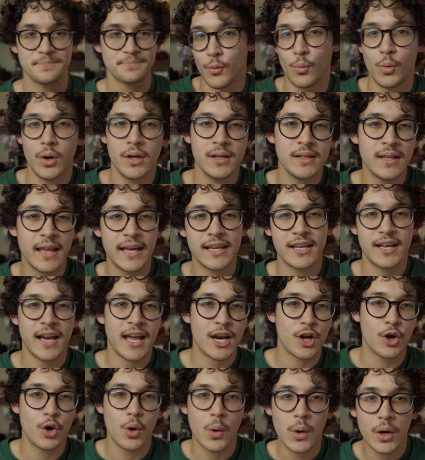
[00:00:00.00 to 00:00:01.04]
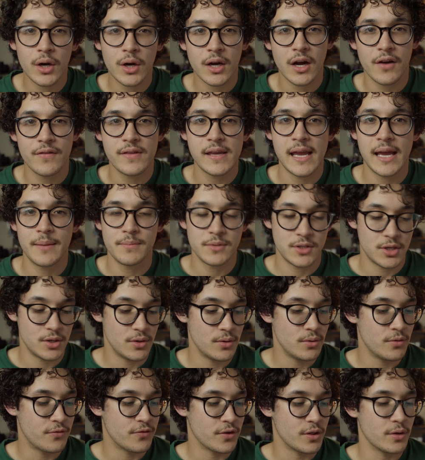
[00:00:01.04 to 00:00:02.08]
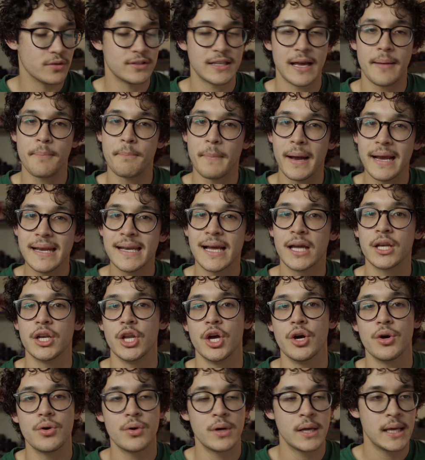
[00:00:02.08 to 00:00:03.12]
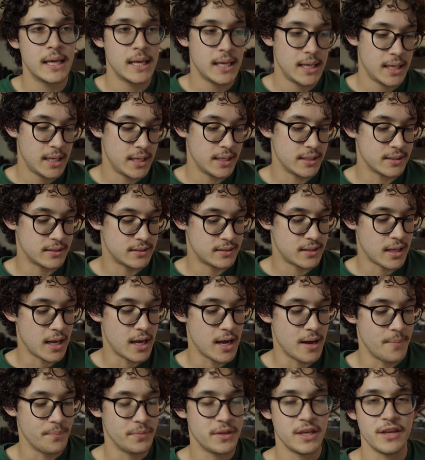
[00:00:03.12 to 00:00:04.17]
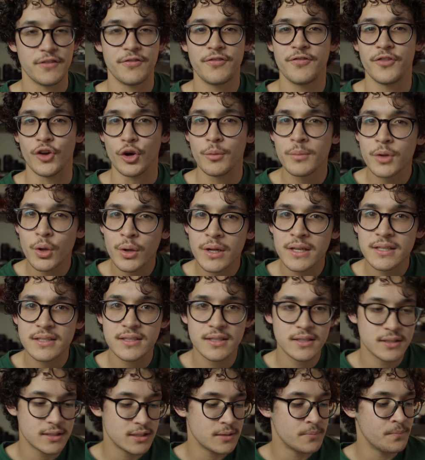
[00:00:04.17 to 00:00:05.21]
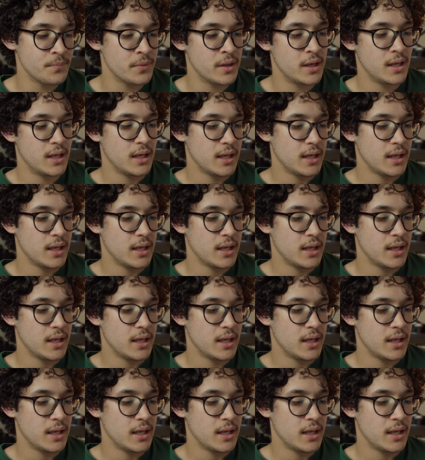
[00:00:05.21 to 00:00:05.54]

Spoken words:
One kind of quirk of the M2, for those that might not know, is the film loading system.